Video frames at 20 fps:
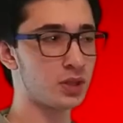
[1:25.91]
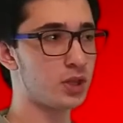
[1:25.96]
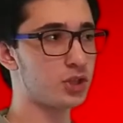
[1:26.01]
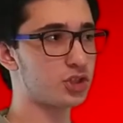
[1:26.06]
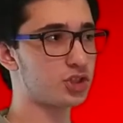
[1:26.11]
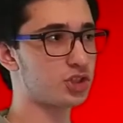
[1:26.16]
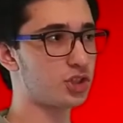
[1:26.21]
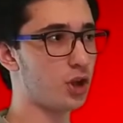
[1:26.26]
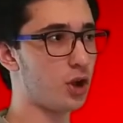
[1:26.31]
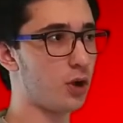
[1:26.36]

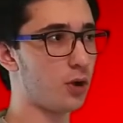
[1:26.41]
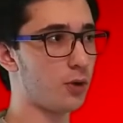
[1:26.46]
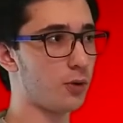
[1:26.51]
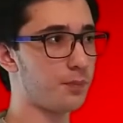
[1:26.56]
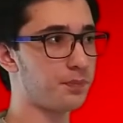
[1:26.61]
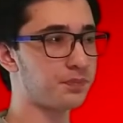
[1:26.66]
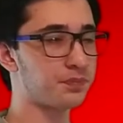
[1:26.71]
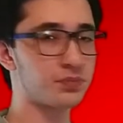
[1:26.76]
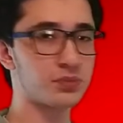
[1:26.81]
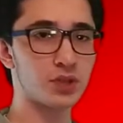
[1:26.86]

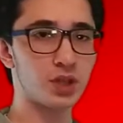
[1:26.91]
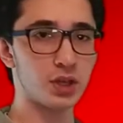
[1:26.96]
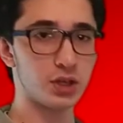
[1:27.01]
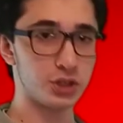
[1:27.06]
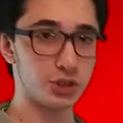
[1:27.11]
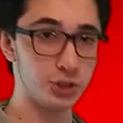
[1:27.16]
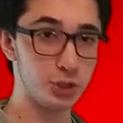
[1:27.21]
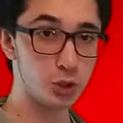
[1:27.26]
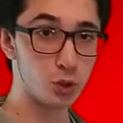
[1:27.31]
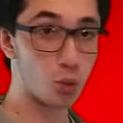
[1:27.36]
So
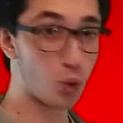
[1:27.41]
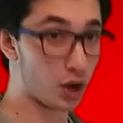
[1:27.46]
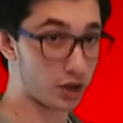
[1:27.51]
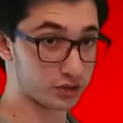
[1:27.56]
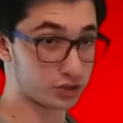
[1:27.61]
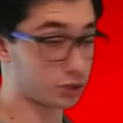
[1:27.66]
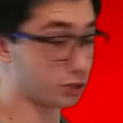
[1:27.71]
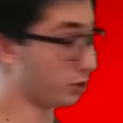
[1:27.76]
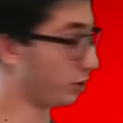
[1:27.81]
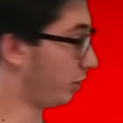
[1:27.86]
you
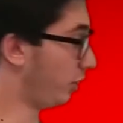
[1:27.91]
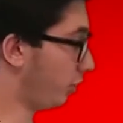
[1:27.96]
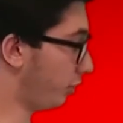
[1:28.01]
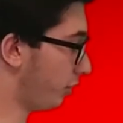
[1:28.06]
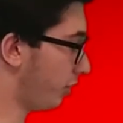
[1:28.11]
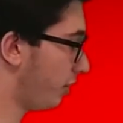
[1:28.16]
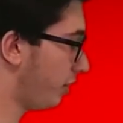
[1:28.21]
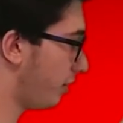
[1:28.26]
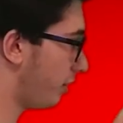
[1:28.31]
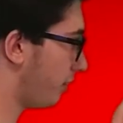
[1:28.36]
want to
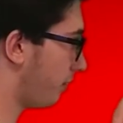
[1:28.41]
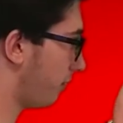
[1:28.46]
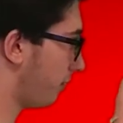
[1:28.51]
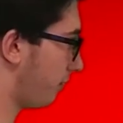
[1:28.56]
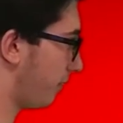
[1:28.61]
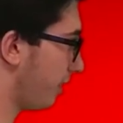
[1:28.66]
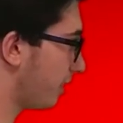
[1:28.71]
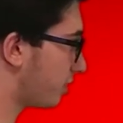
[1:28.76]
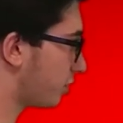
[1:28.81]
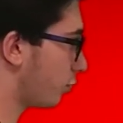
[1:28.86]
learn
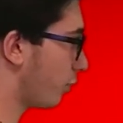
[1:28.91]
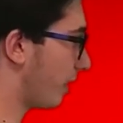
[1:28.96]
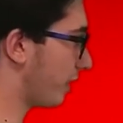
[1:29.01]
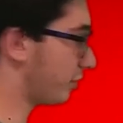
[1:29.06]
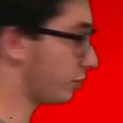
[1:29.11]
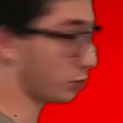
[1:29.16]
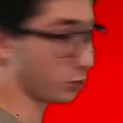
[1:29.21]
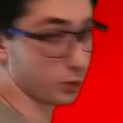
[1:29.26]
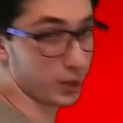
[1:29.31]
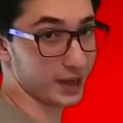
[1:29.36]
this way
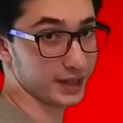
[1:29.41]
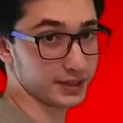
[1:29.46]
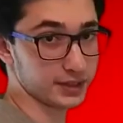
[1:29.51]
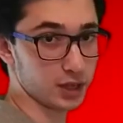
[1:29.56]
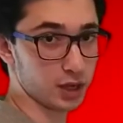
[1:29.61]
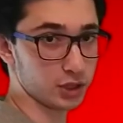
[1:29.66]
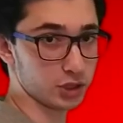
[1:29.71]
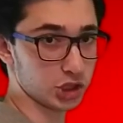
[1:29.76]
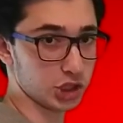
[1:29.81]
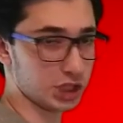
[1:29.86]
to write
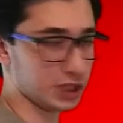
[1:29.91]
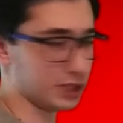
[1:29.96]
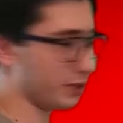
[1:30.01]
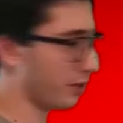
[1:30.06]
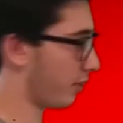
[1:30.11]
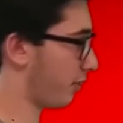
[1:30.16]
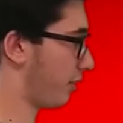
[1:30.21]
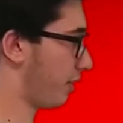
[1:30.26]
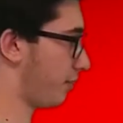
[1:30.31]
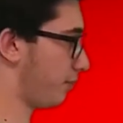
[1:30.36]
kanji,
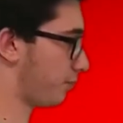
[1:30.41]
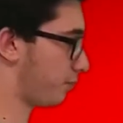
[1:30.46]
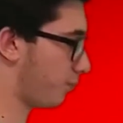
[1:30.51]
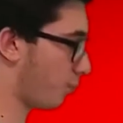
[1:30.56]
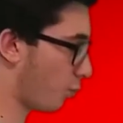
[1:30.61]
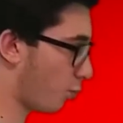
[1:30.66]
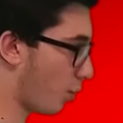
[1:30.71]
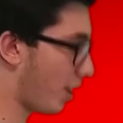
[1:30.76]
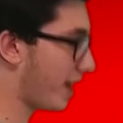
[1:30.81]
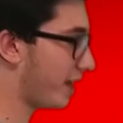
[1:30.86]
the
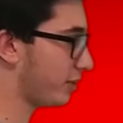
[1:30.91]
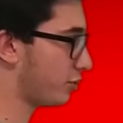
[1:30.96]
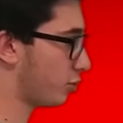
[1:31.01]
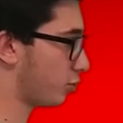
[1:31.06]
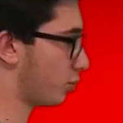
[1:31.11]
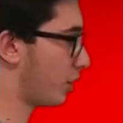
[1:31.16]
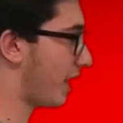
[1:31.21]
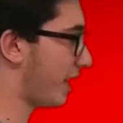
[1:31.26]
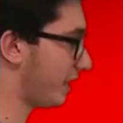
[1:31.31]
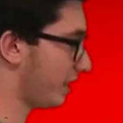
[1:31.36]
way to
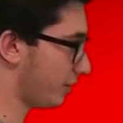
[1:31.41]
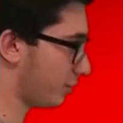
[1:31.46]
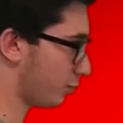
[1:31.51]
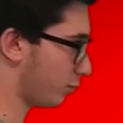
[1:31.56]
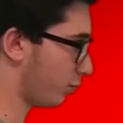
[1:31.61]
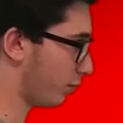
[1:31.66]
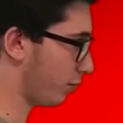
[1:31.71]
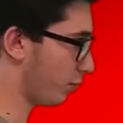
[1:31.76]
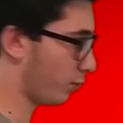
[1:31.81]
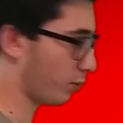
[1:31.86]
write it
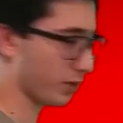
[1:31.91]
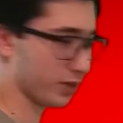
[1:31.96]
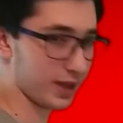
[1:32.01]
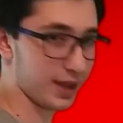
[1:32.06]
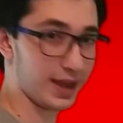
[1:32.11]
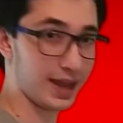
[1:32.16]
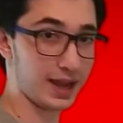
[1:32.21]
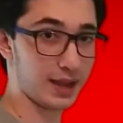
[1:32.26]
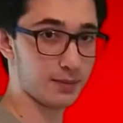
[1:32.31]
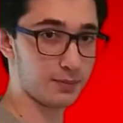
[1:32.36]
with
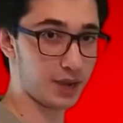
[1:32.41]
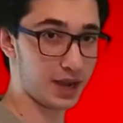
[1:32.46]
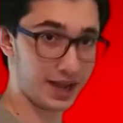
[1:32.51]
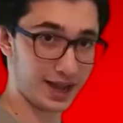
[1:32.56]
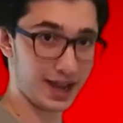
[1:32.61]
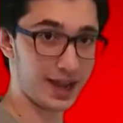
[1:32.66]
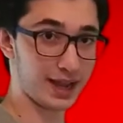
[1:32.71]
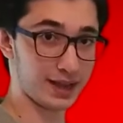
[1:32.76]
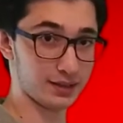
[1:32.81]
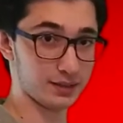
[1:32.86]
by
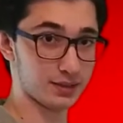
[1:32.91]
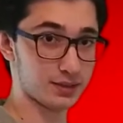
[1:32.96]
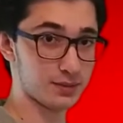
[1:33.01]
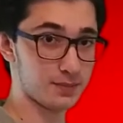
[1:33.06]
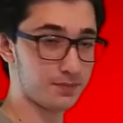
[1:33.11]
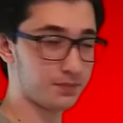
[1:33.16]
hand,